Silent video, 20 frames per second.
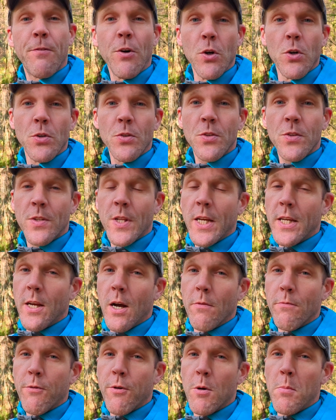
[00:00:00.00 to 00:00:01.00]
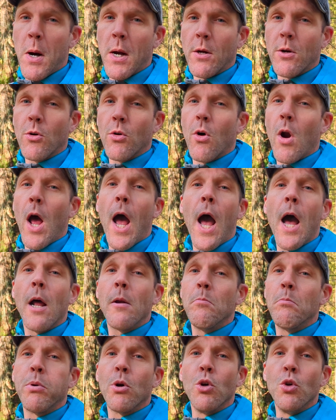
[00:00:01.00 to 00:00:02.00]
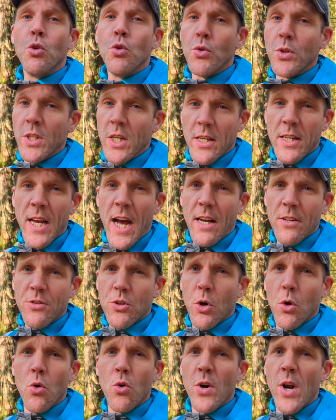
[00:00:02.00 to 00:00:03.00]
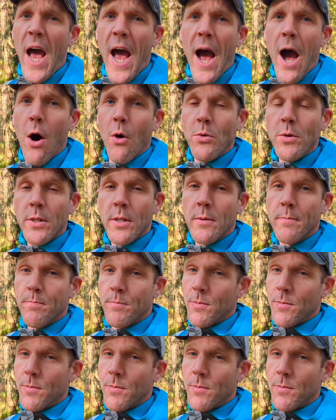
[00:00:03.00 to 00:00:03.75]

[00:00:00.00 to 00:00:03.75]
First, they come from a Grand Bleu de Gascon hound.